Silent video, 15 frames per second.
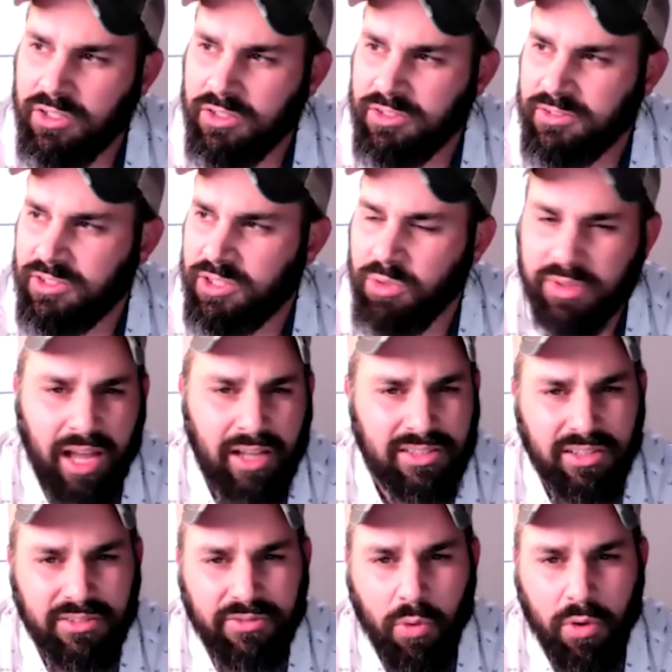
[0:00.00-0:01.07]
2000
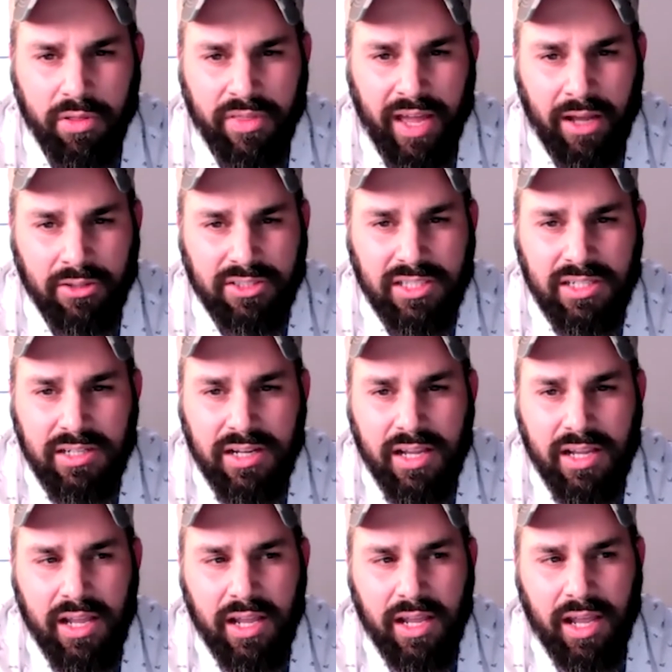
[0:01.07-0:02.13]
or 4000,
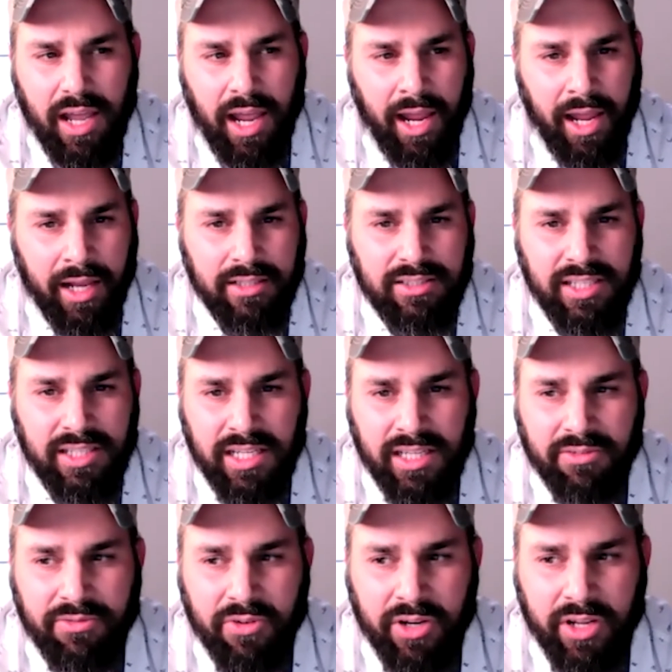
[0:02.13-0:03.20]
and seeing the
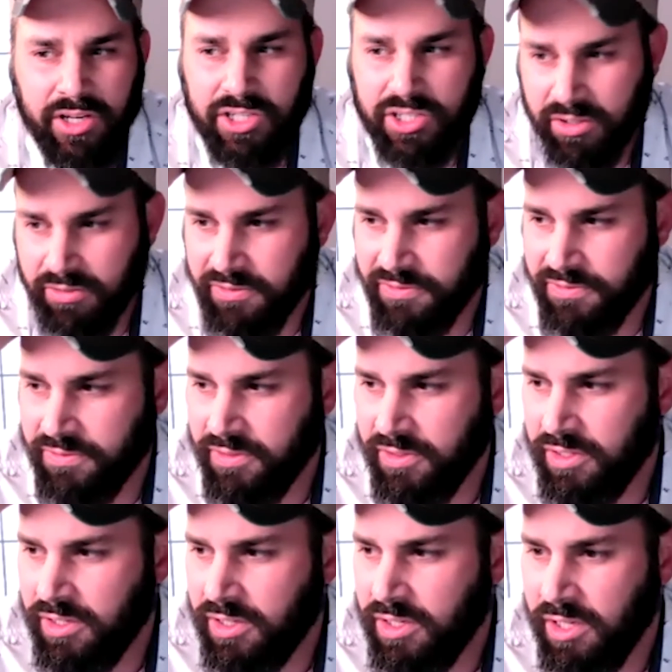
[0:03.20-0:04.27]
footage of
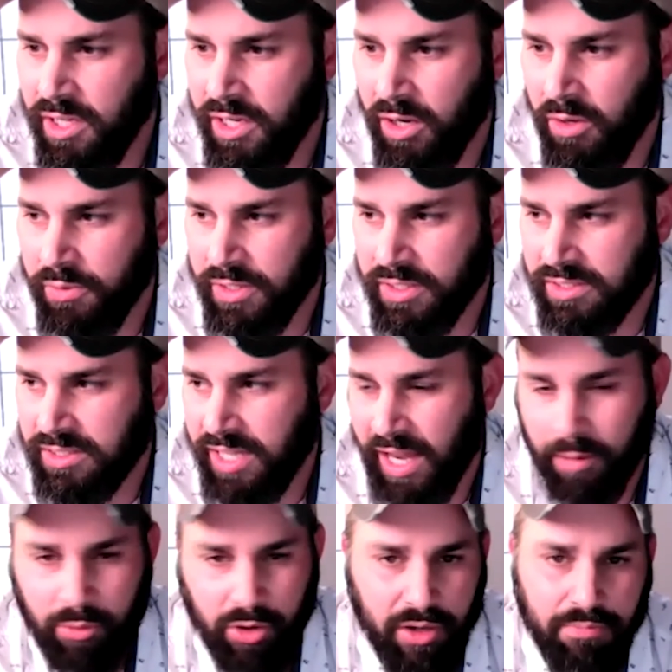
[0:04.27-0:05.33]
this
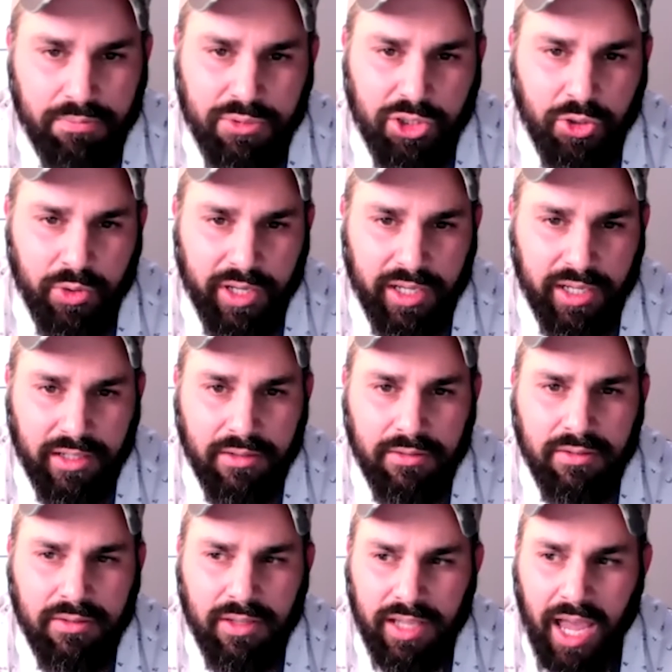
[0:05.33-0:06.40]
camera shooting
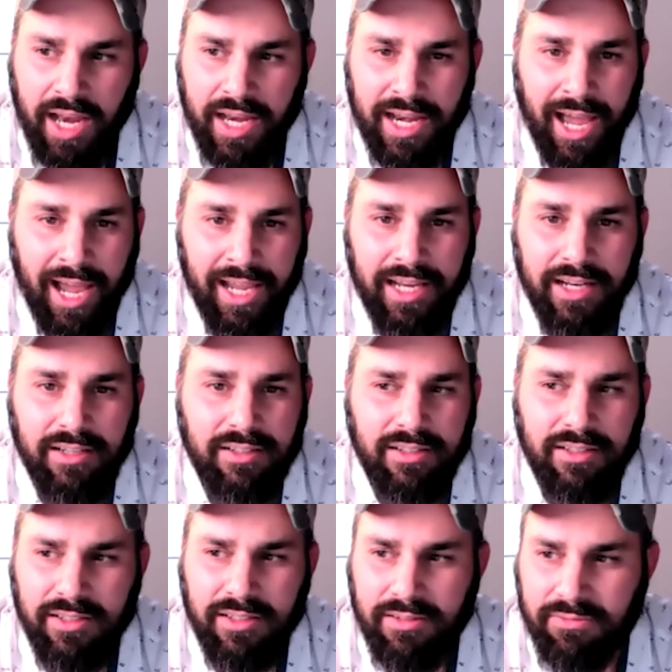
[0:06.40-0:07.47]
at night
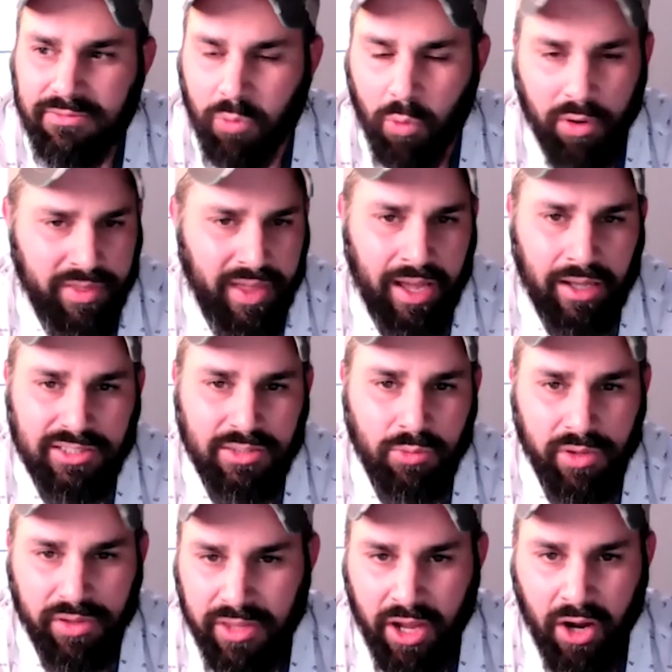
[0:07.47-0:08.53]
4000
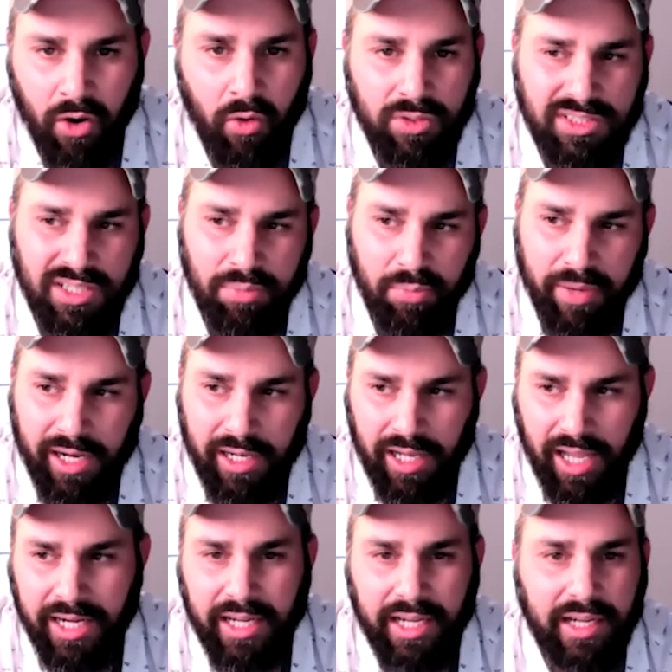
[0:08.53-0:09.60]
with no supplemental
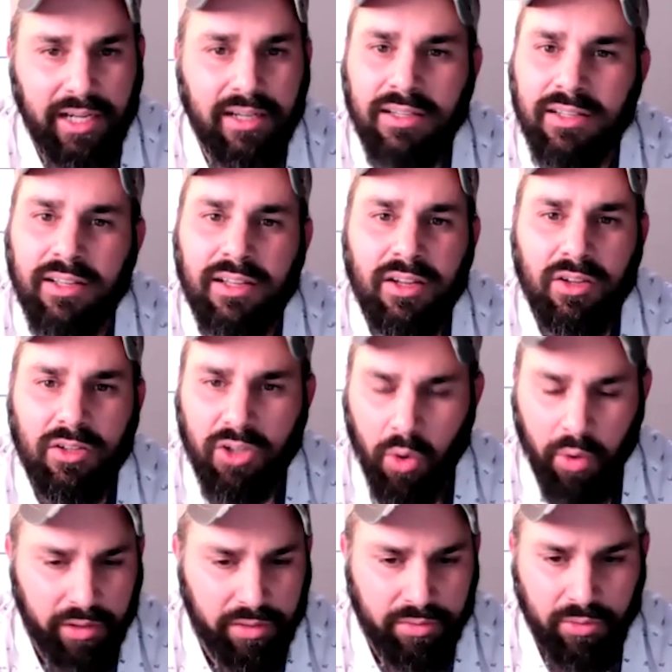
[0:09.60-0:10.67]
lighting
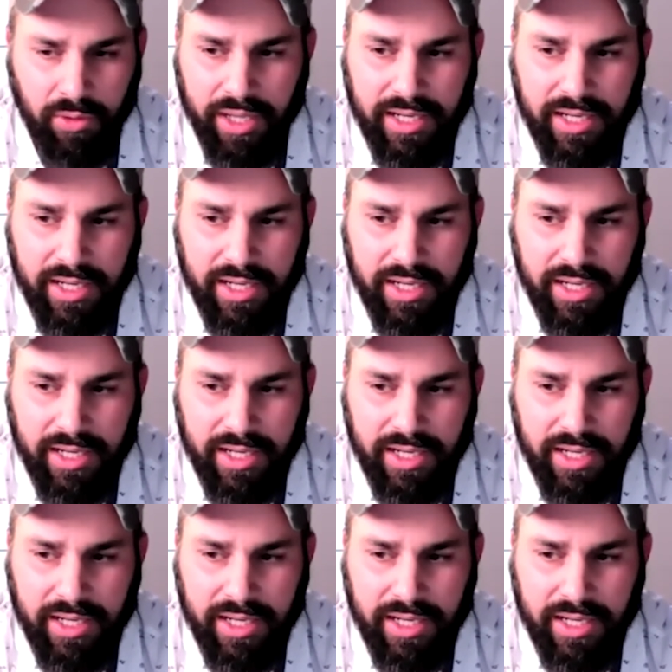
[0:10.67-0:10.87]
going through like a